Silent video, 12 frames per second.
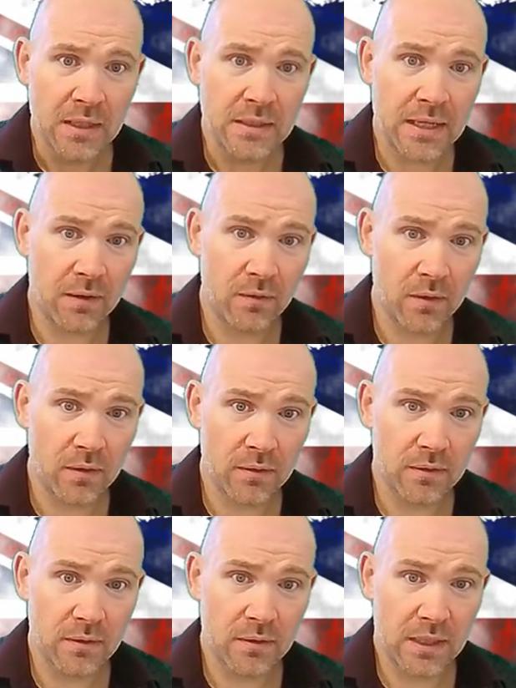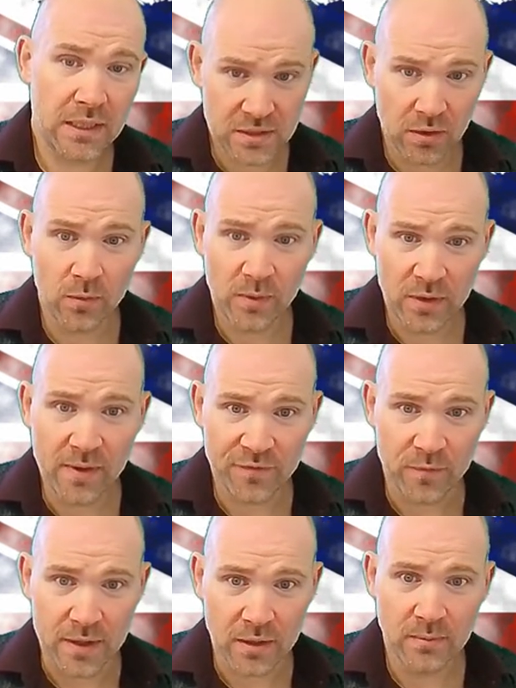Now, it started with a
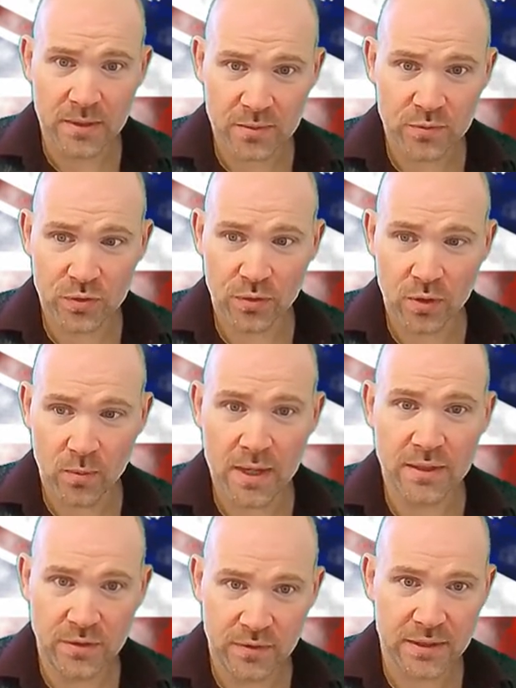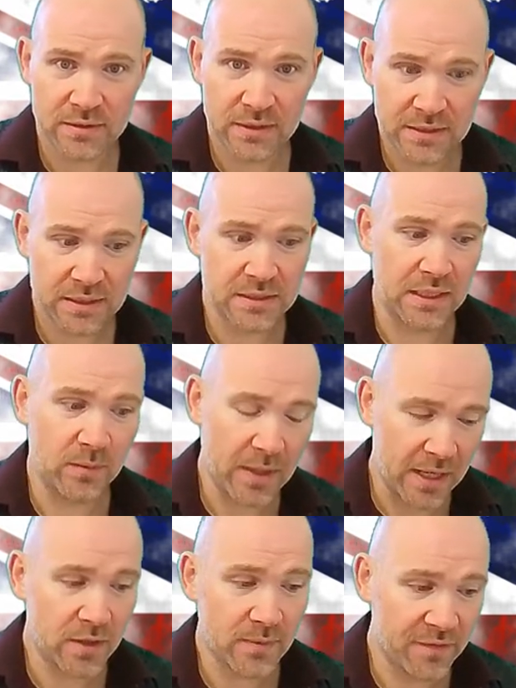referendum, as I'm sure you're aware, 2016. We
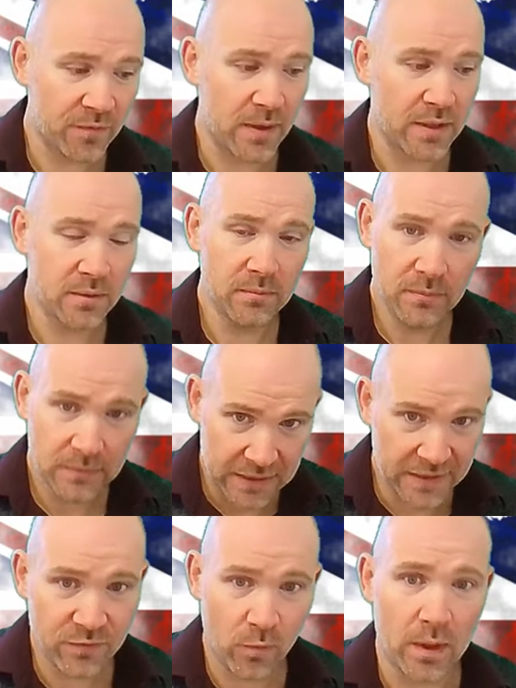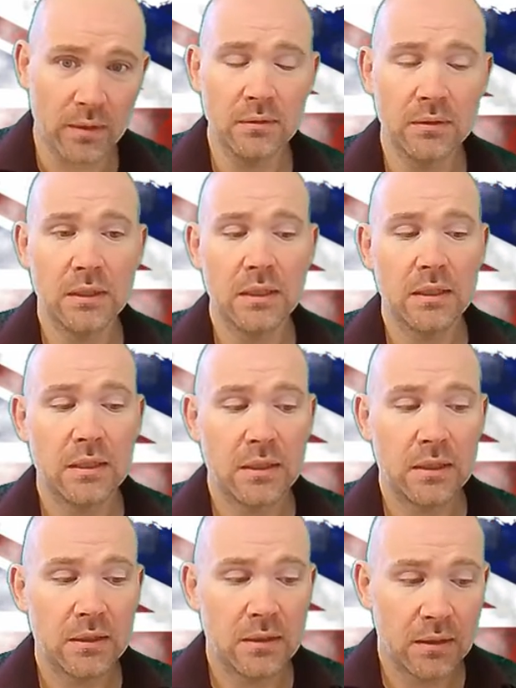had the referendum, Leave won.
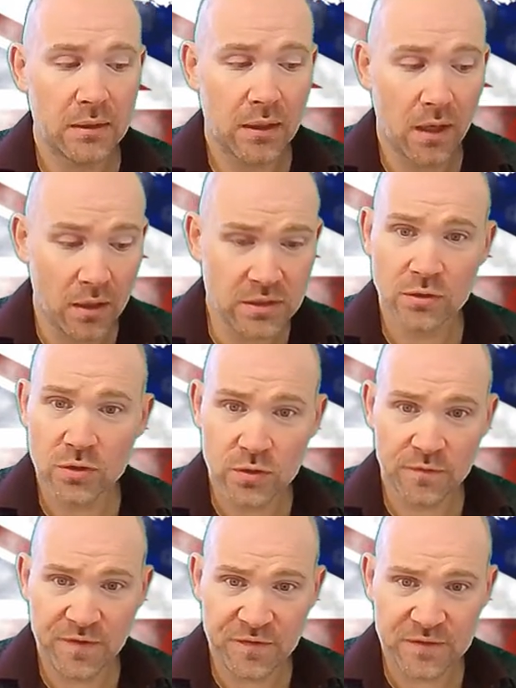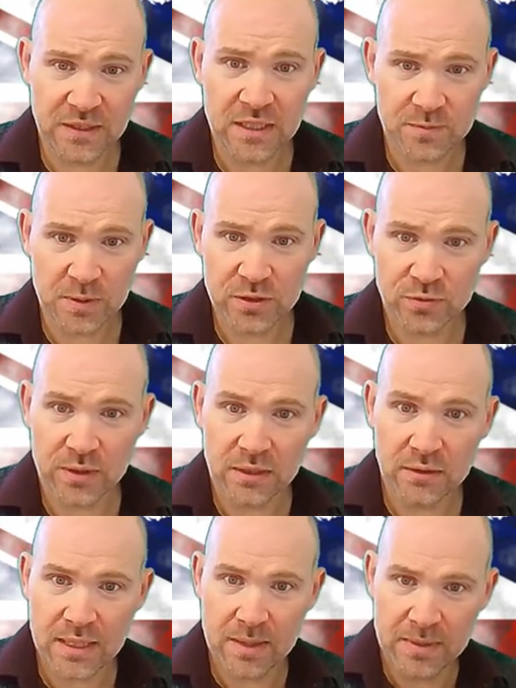Article 50 has been
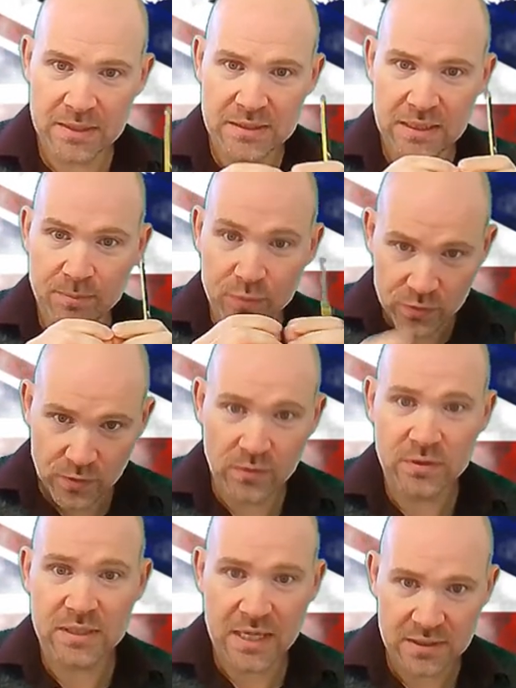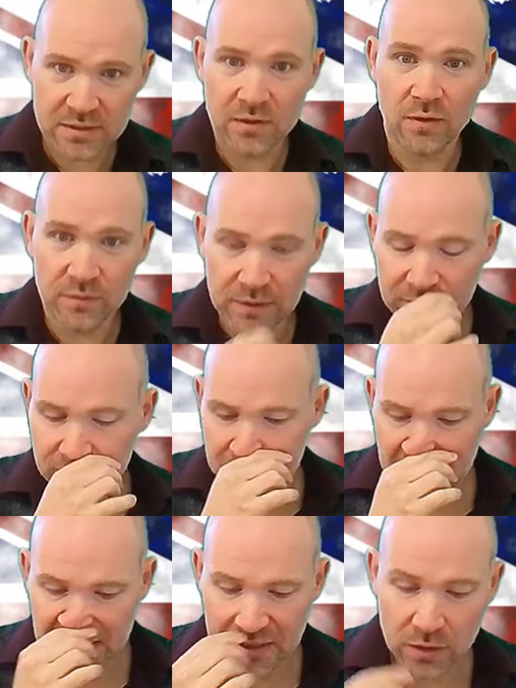triggered. That means the process of leaving the
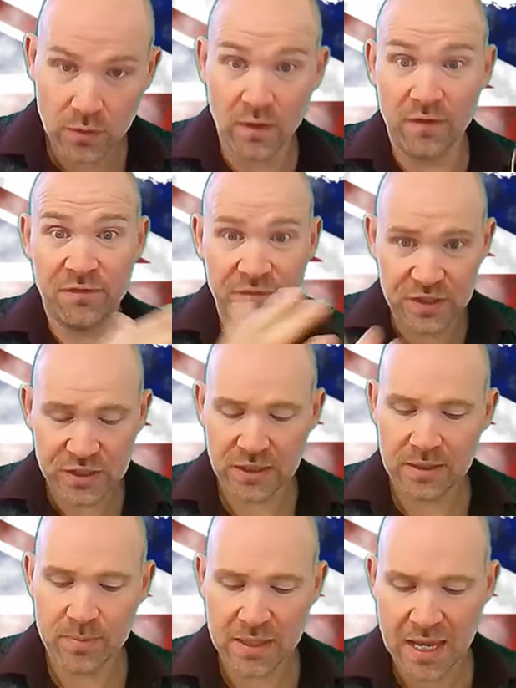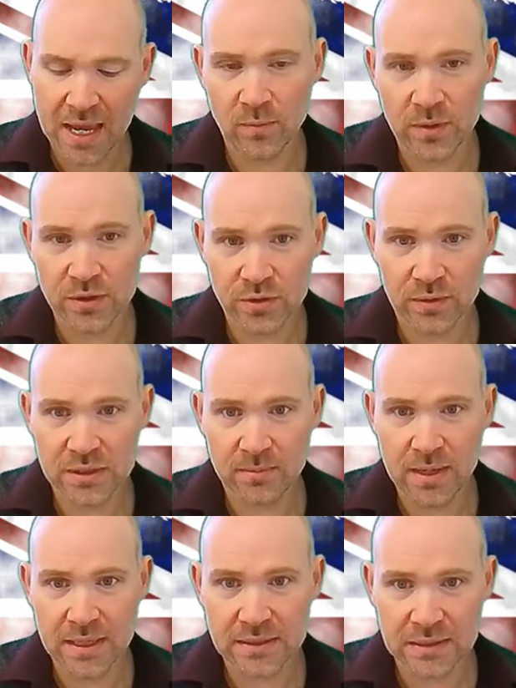EU officially began when Theresa
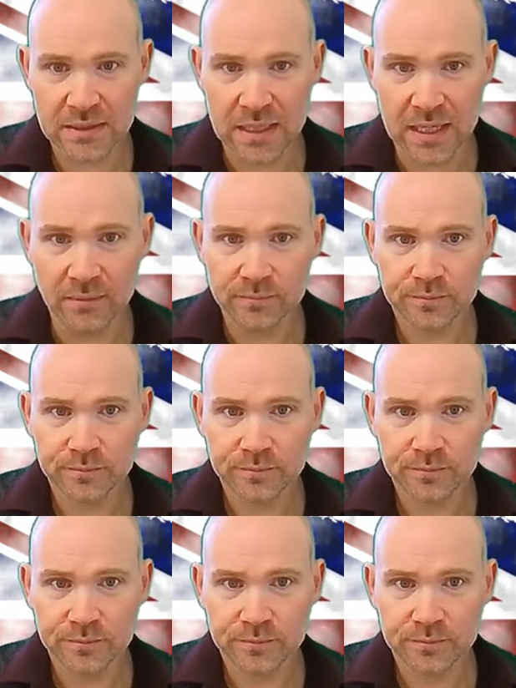May did that.